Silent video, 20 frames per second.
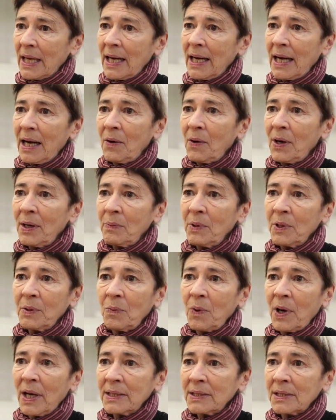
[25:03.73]
how I would
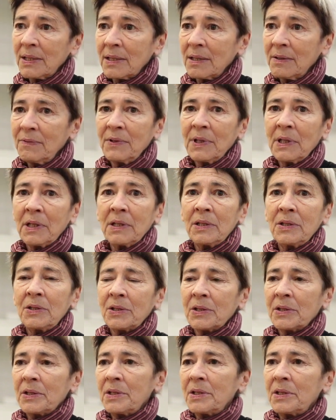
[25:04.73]
watch the
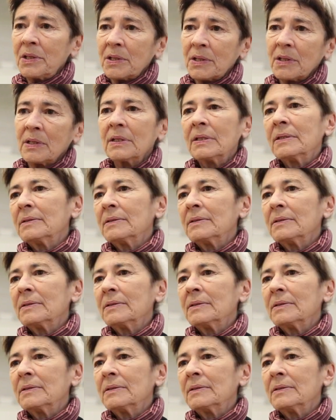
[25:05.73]
villagers,